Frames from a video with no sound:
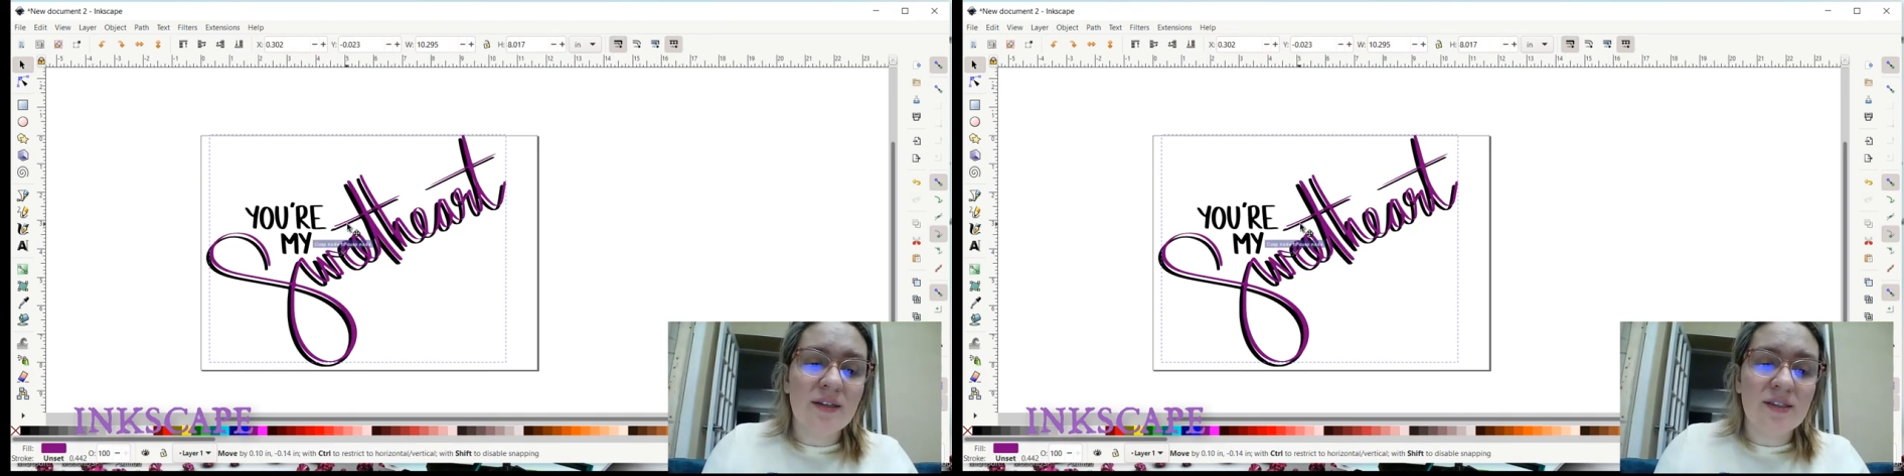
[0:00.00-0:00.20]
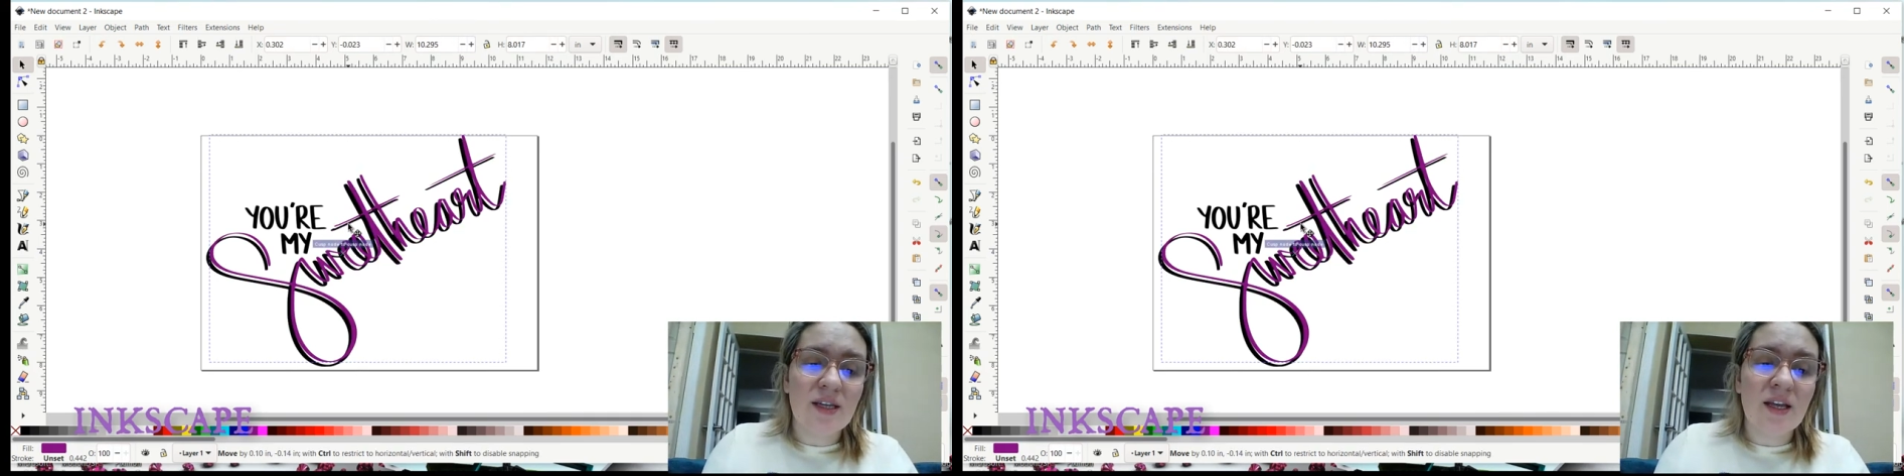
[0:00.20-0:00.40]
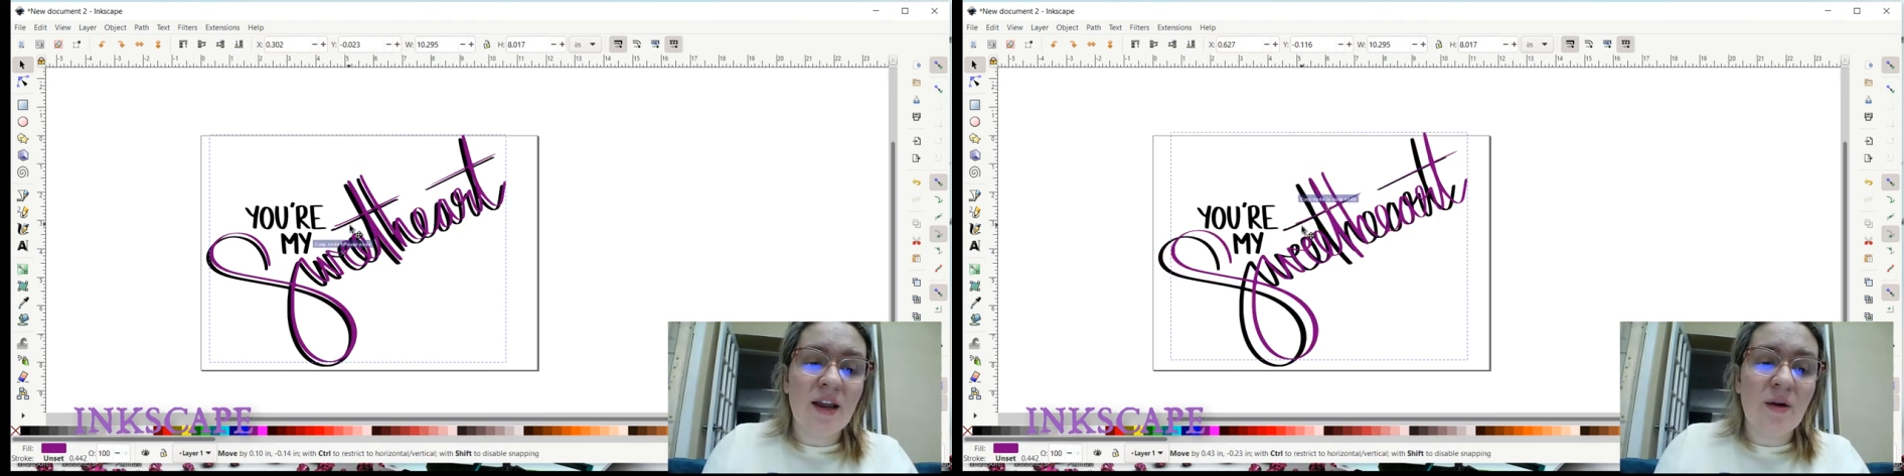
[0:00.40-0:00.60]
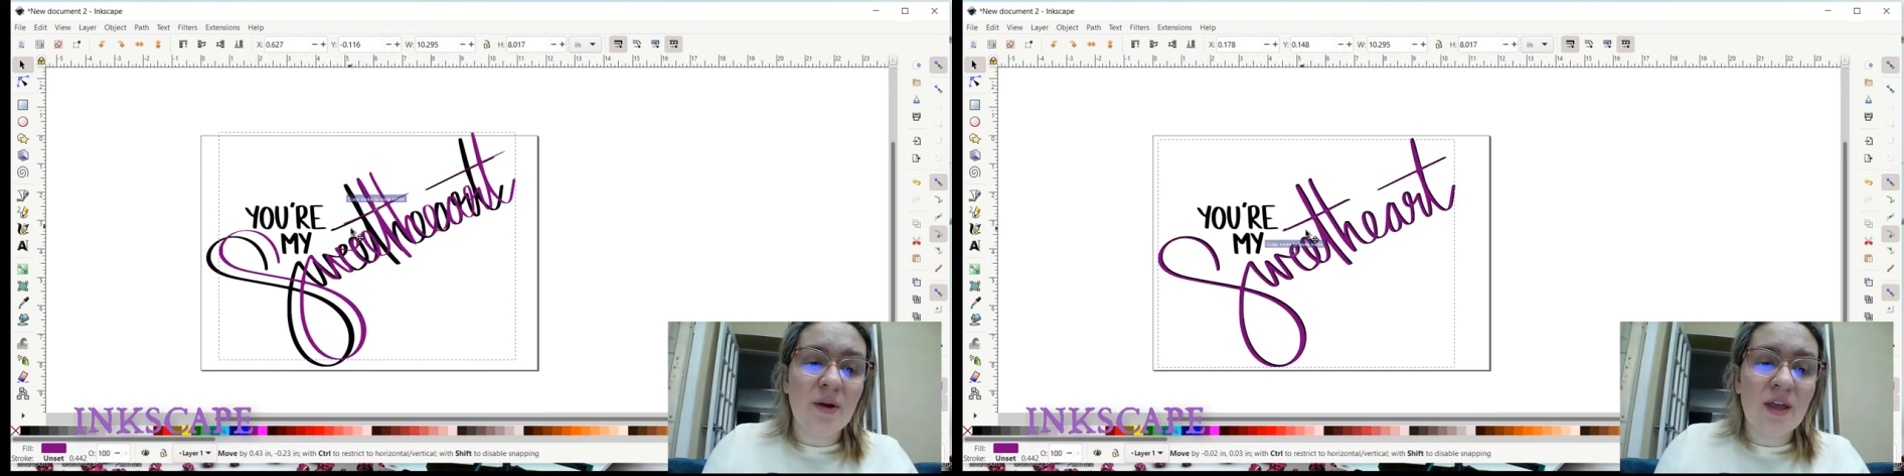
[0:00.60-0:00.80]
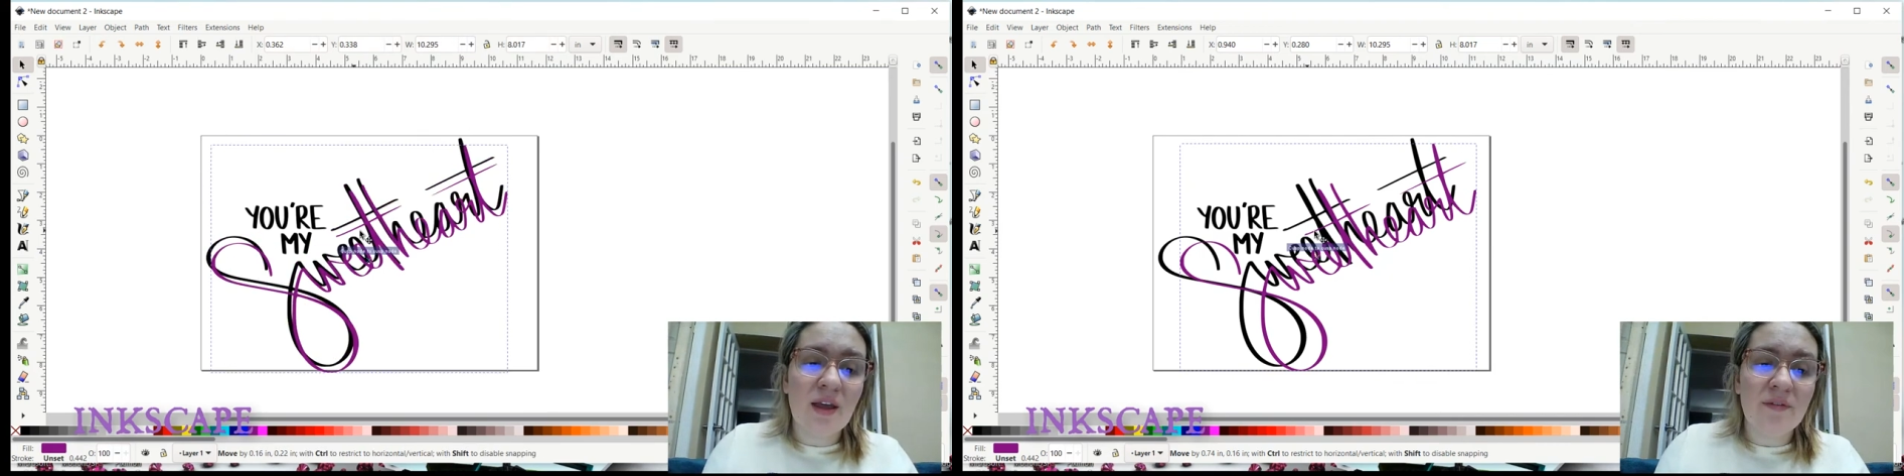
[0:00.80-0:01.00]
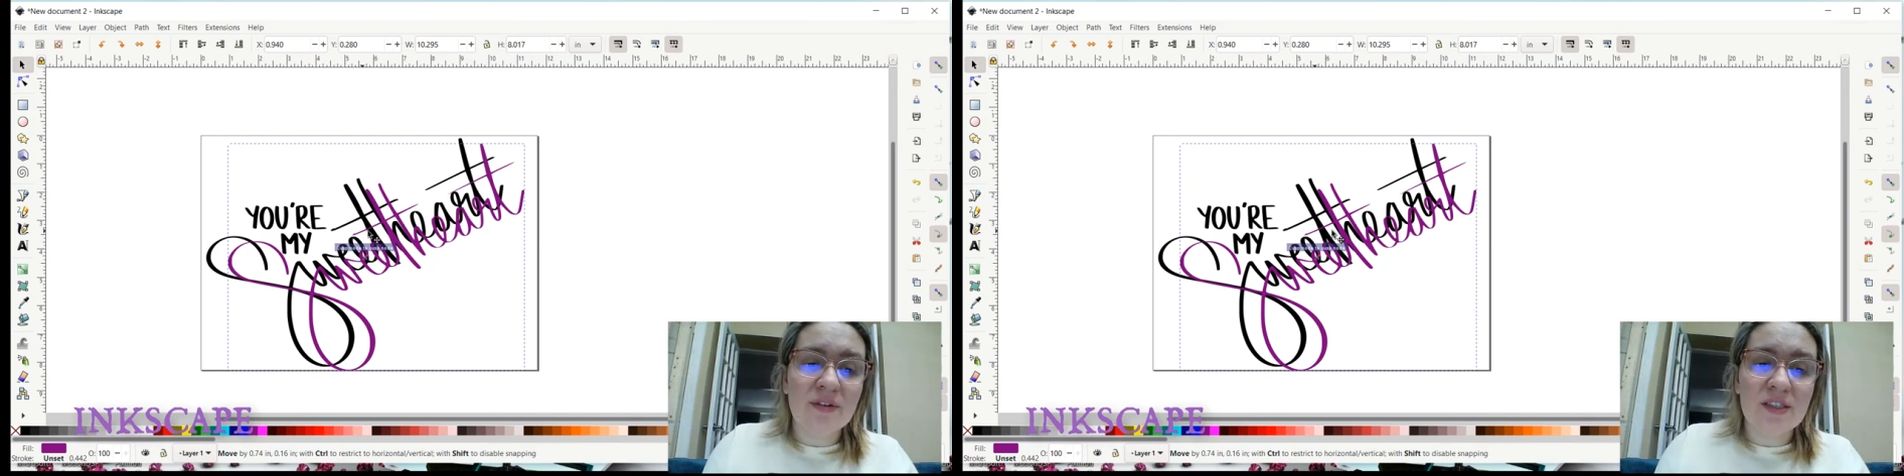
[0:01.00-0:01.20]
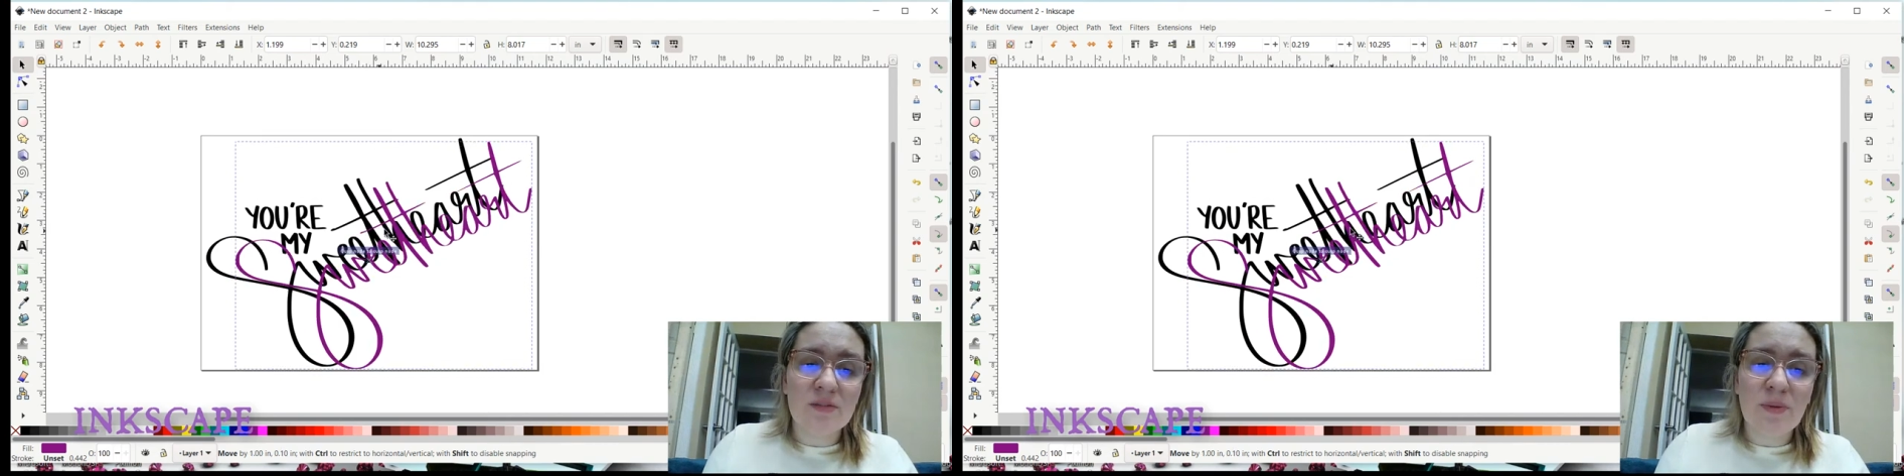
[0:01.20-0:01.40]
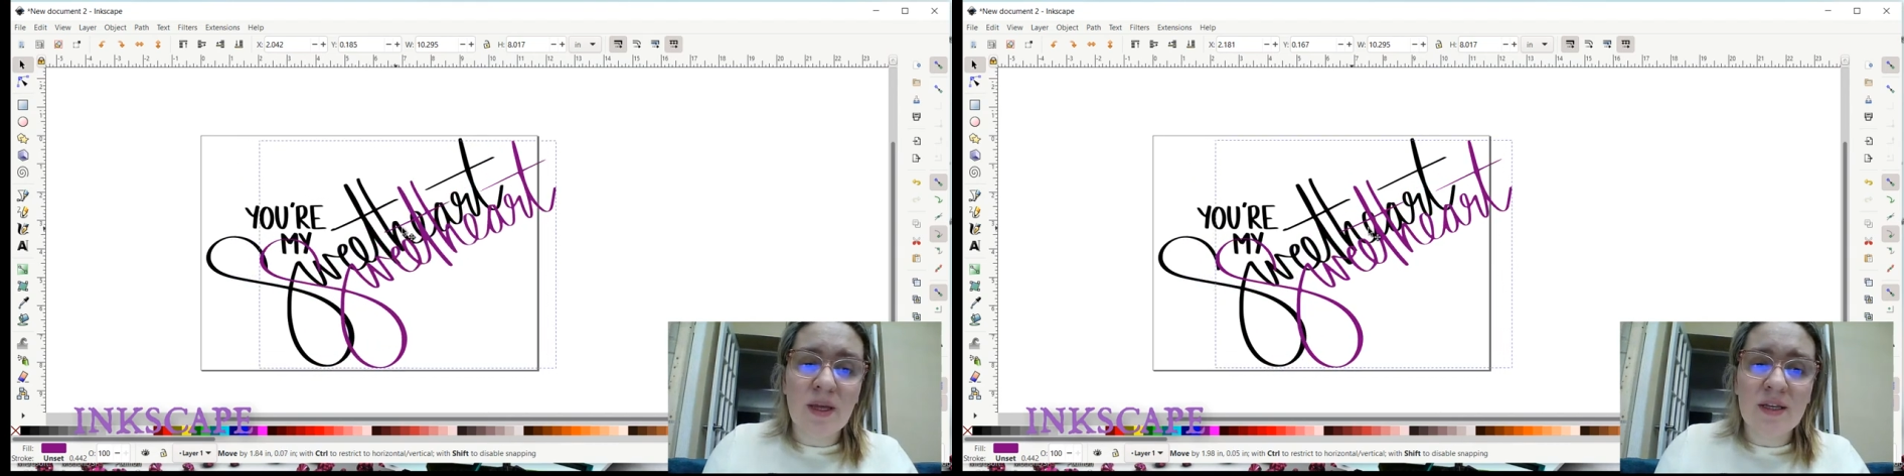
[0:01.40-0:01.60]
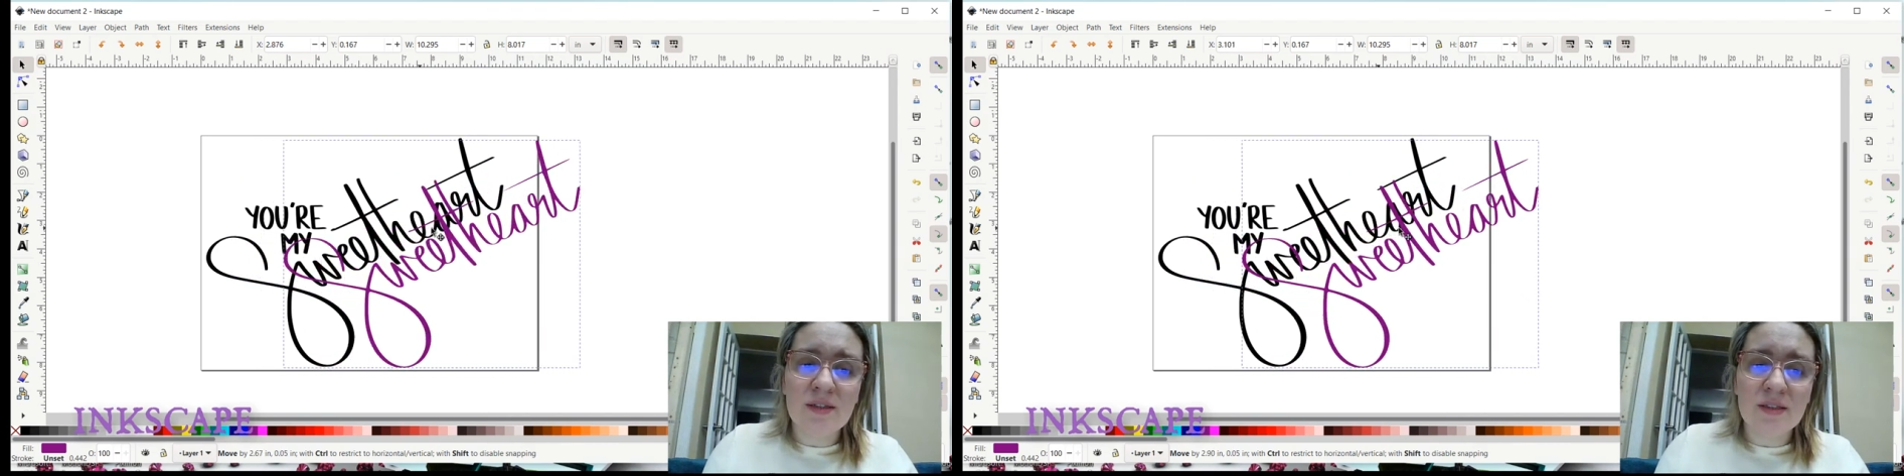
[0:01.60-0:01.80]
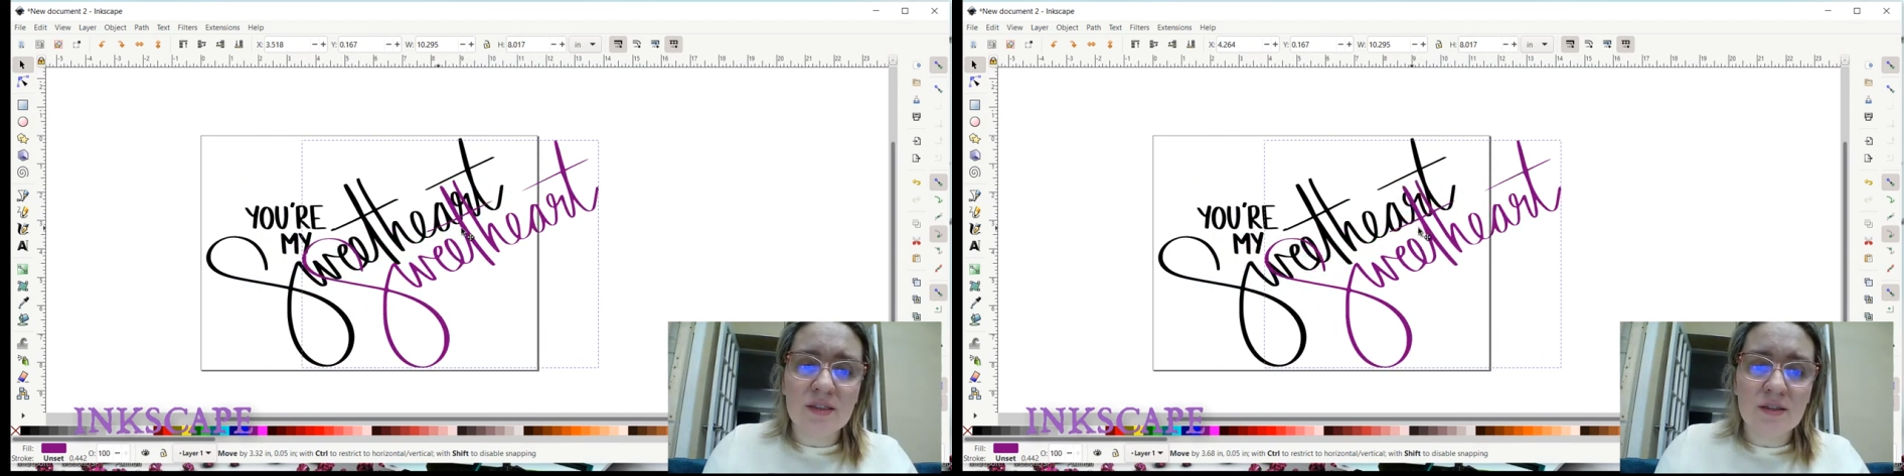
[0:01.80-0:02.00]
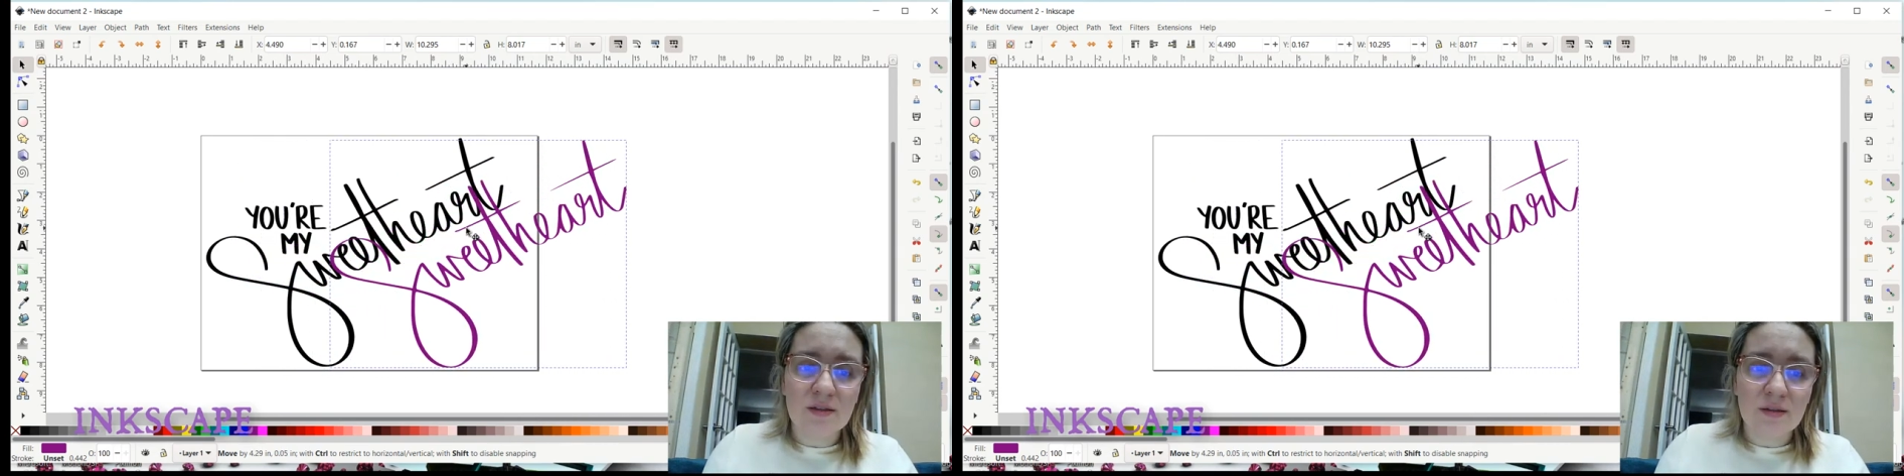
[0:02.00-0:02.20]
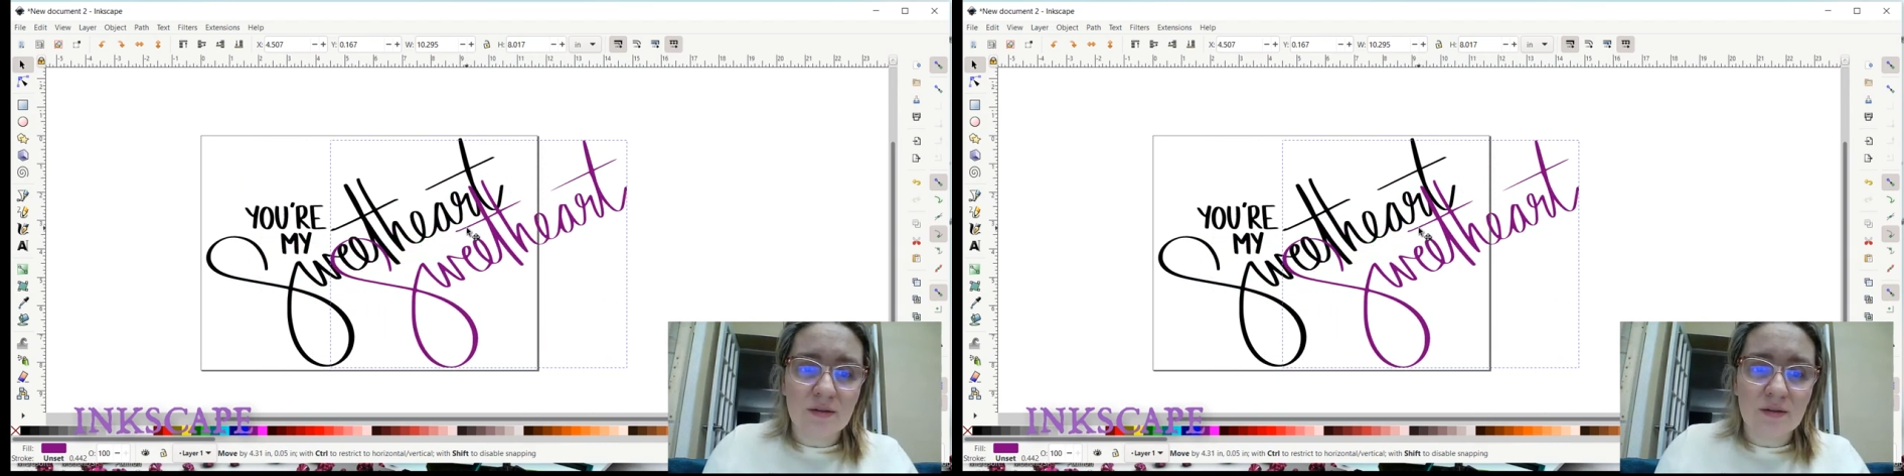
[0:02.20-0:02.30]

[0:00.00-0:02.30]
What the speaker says: it's in our canvas space.